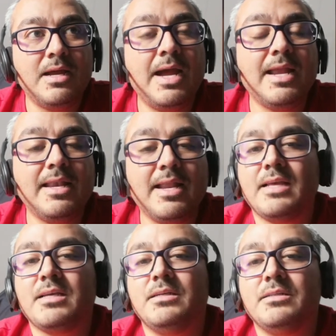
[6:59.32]
I
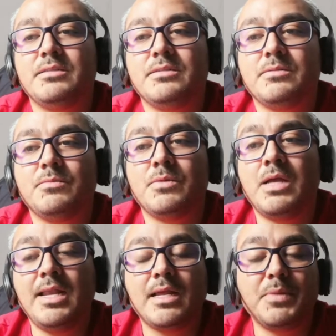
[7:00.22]
like
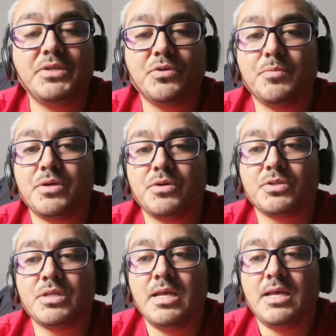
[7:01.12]
my job
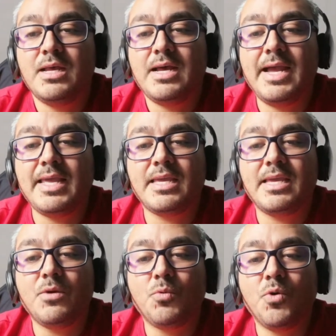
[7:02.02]
because I
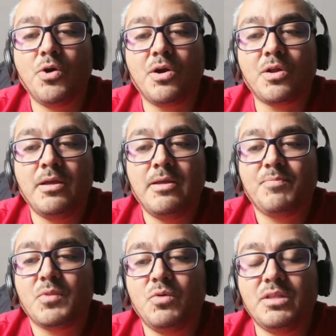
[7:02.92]
can work
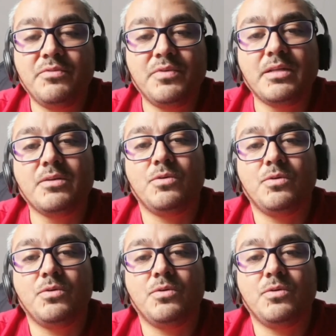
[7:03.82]
with different